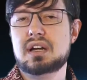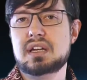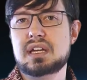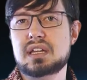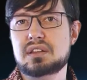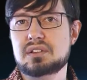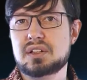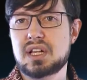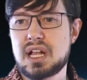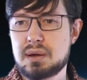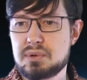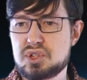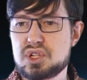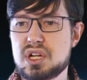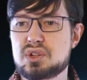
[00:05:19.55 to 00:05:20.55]
in
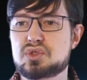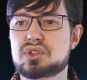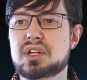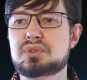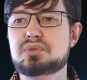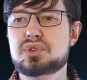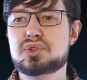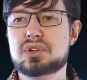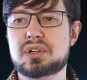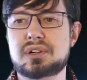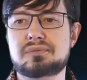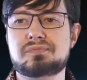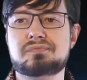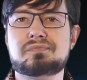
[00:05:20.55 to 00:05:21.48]
climate change literature.